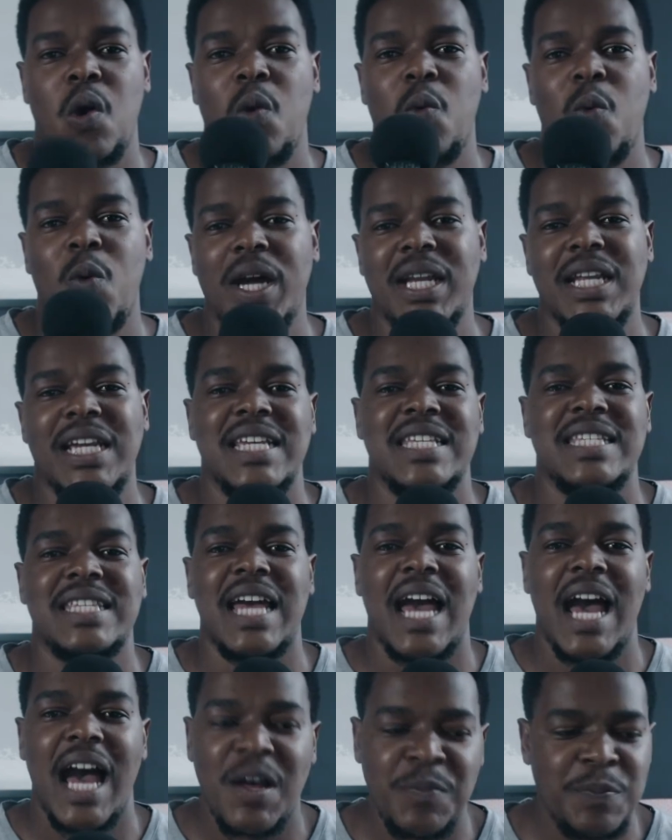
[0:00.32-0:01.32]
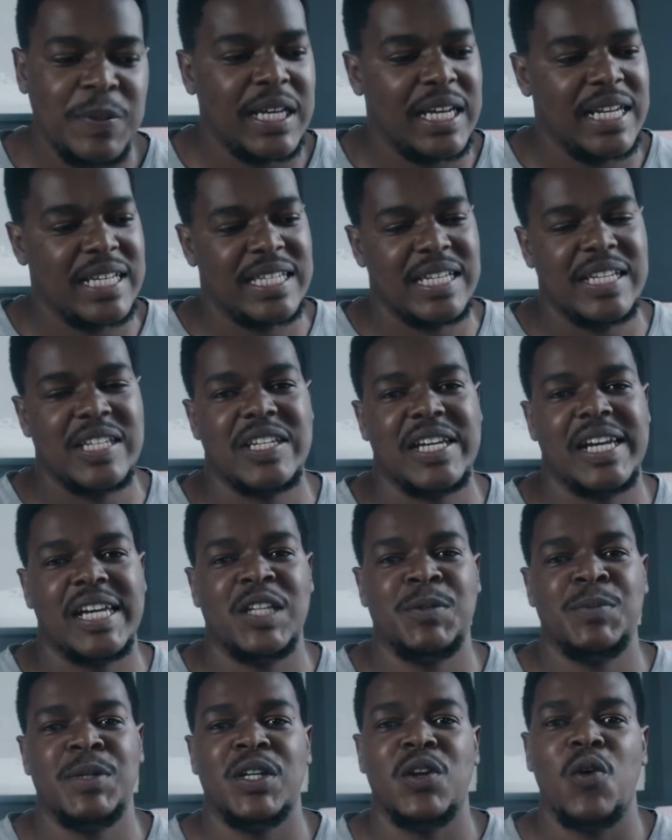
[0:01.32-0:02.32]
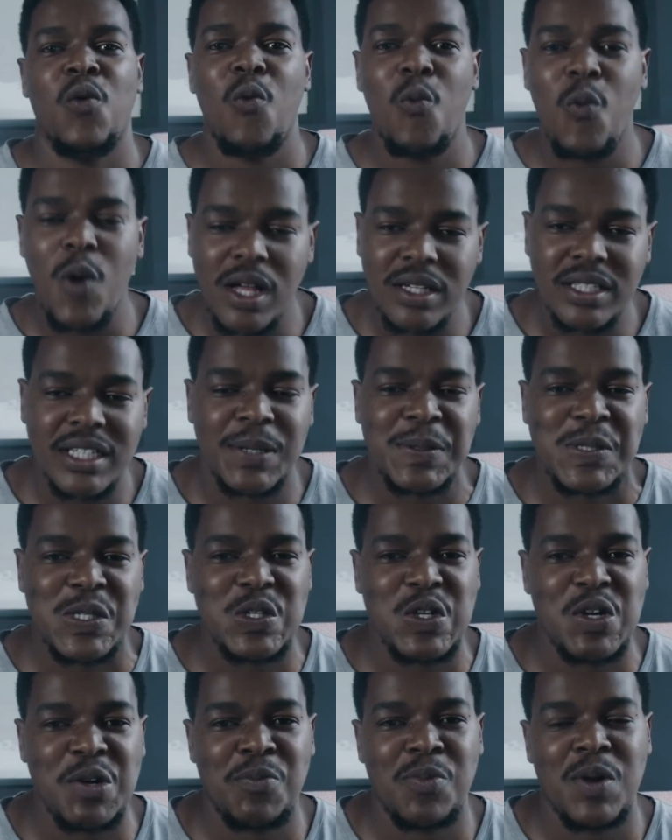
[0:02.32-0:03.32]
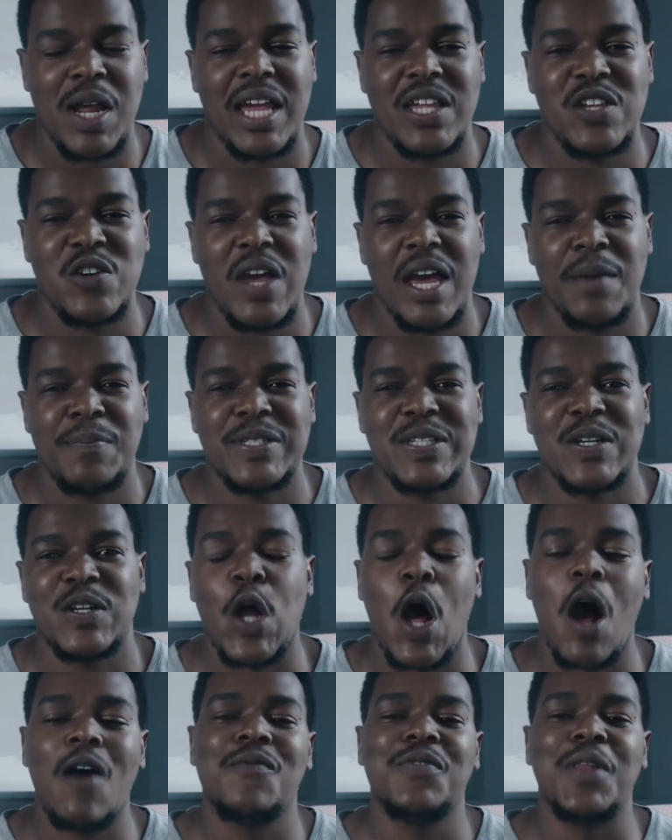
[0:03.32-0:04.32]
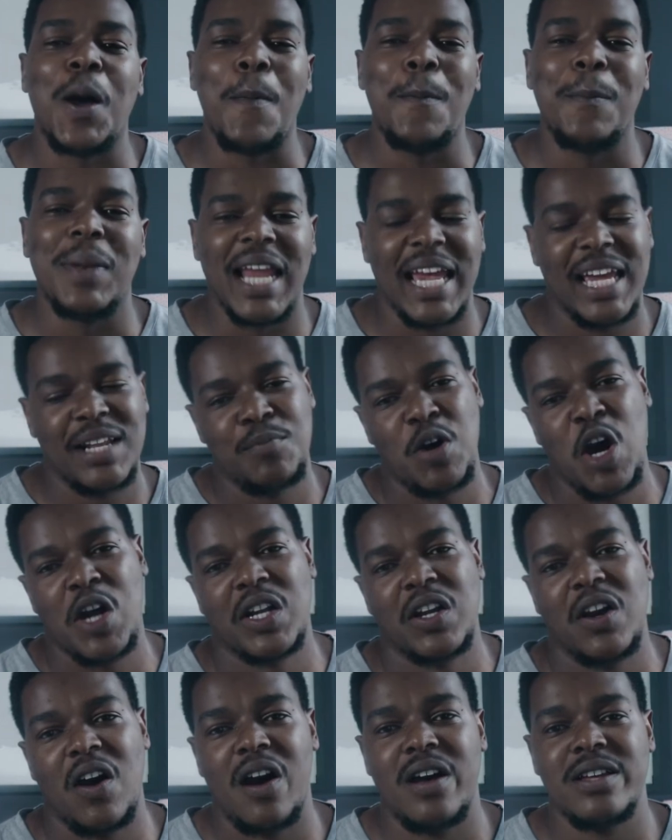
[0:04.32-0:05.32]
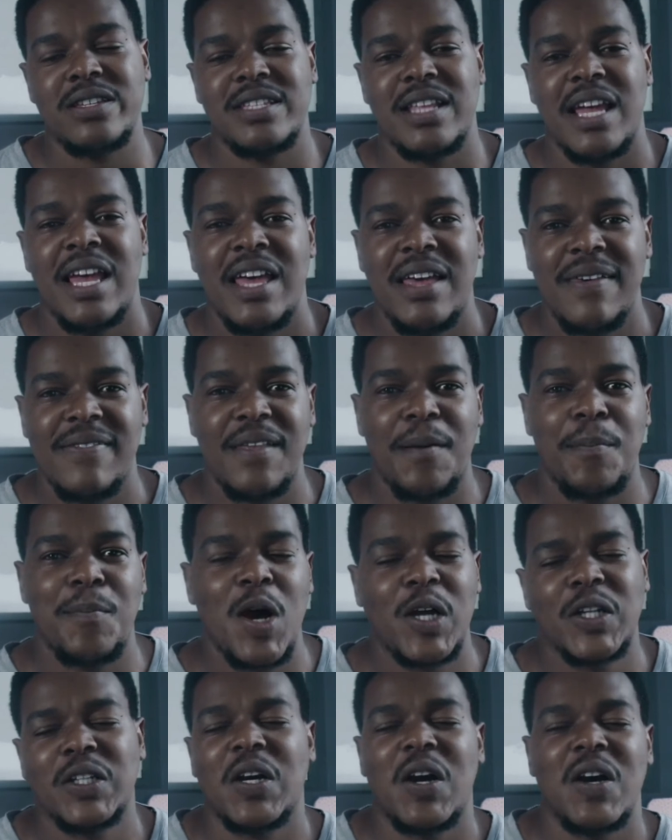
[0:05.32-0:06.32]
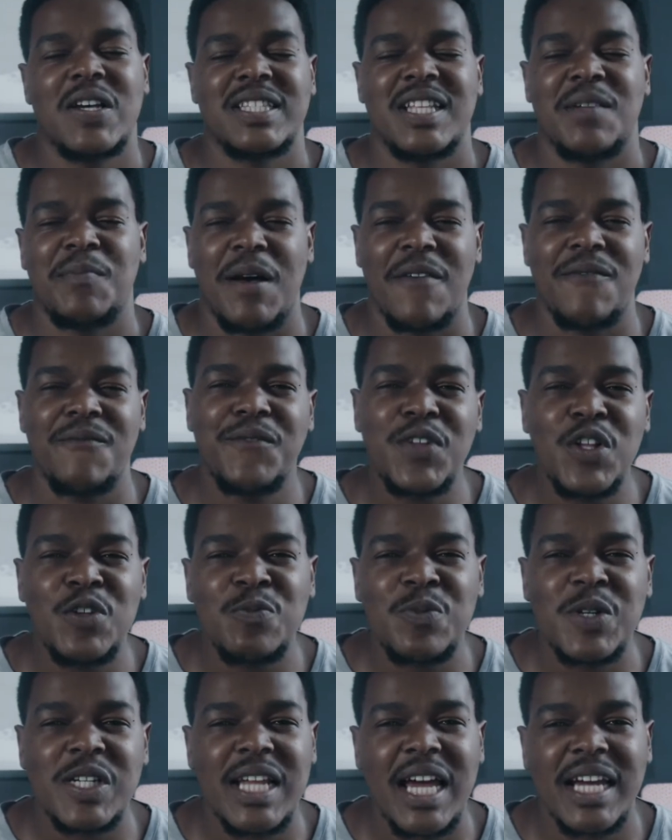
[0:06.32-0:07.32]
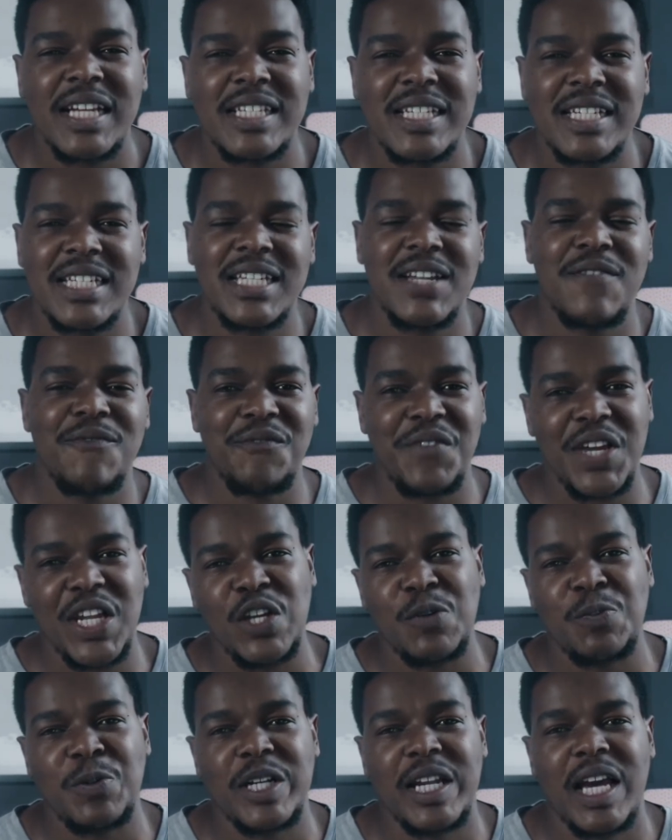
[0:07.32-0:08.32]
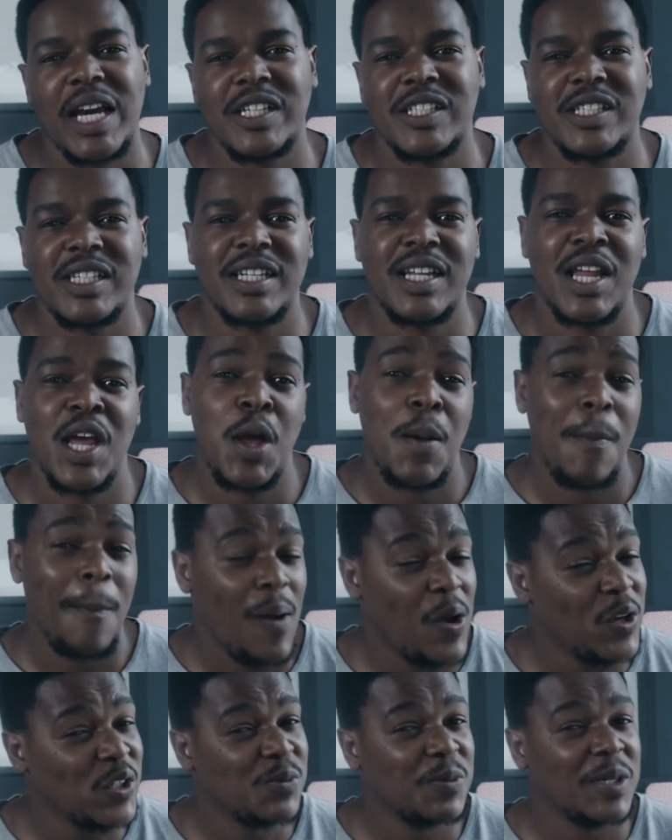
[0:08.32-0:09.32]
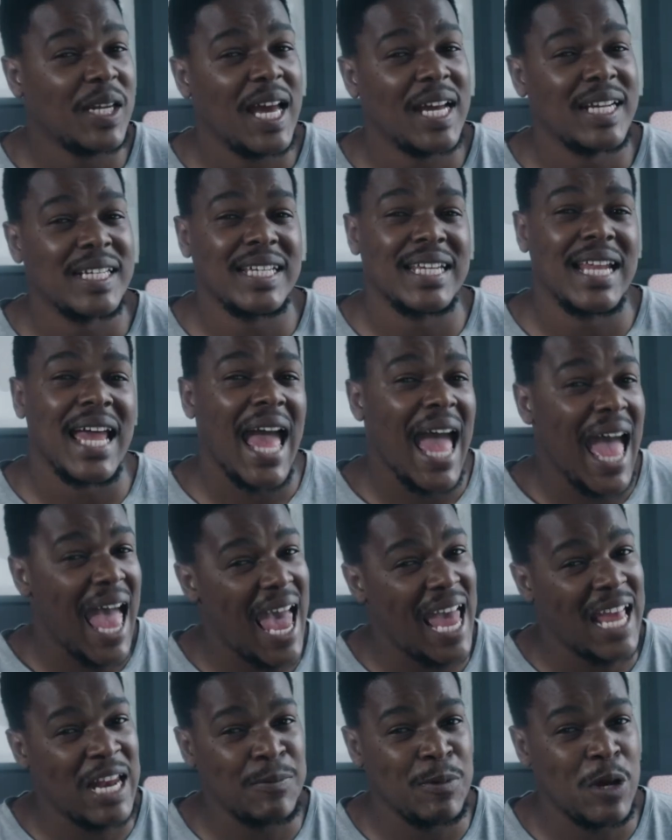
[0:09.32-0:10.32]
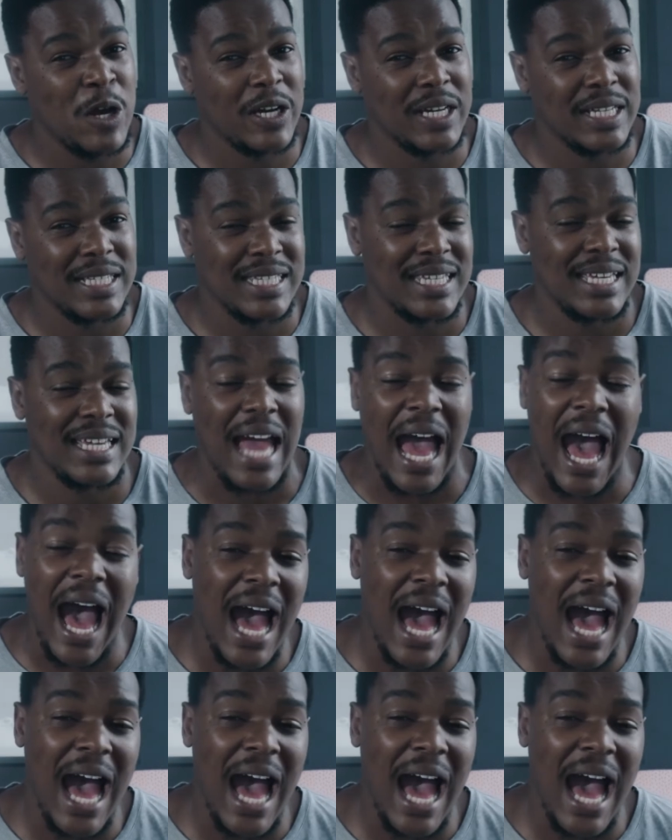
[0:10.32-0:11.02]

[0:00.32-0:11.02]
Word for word: What is up, ladies and gentlemen? Welcome to a brand new episode of The Blade Podcast, the podcast about film production, video production, post-production, and marketing.